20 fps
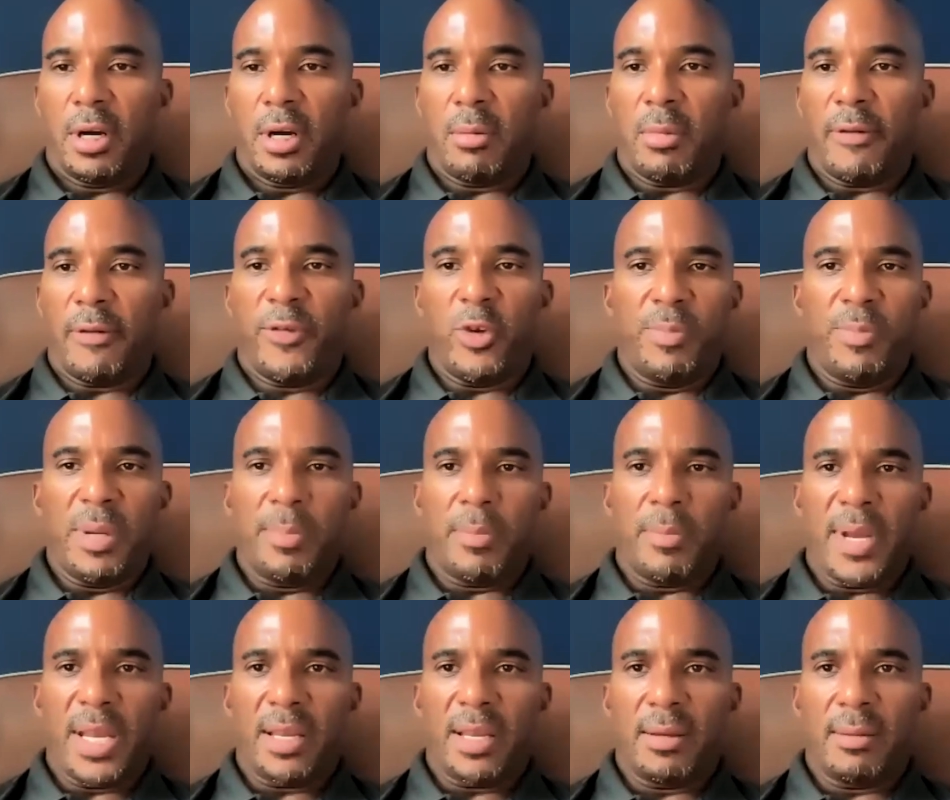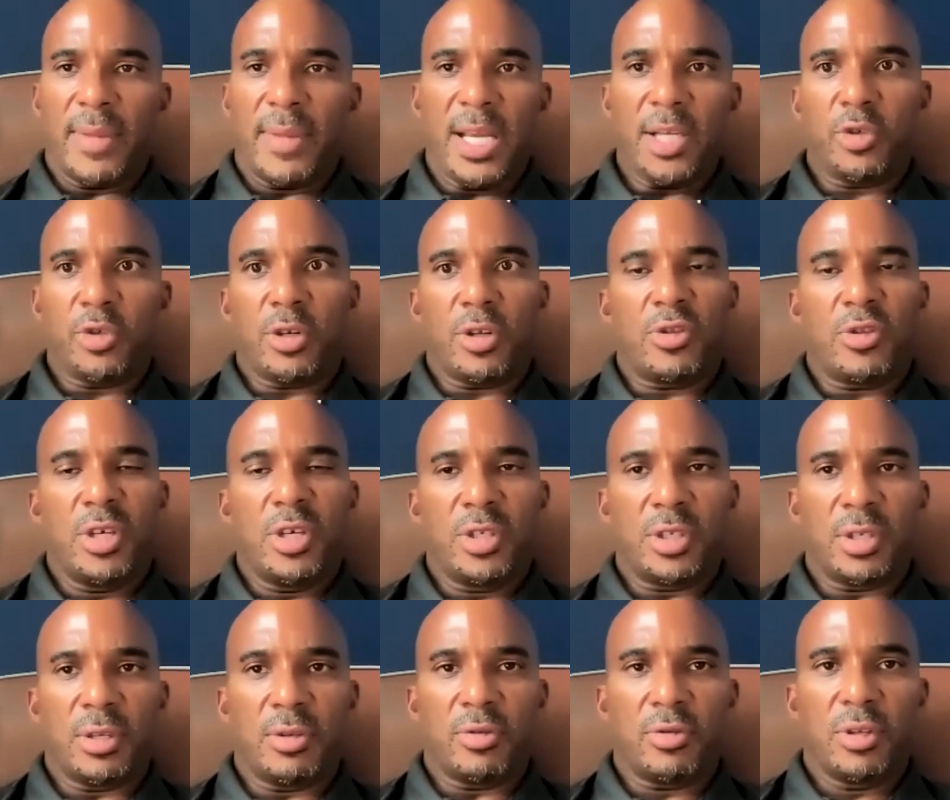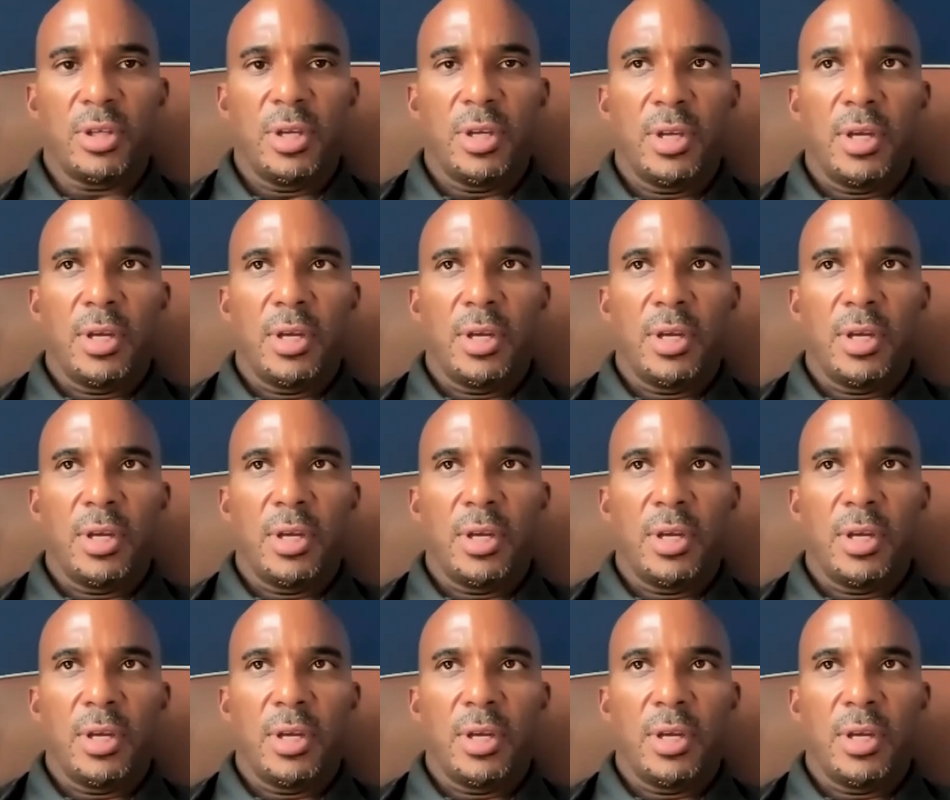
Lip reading: A few people making major decisions.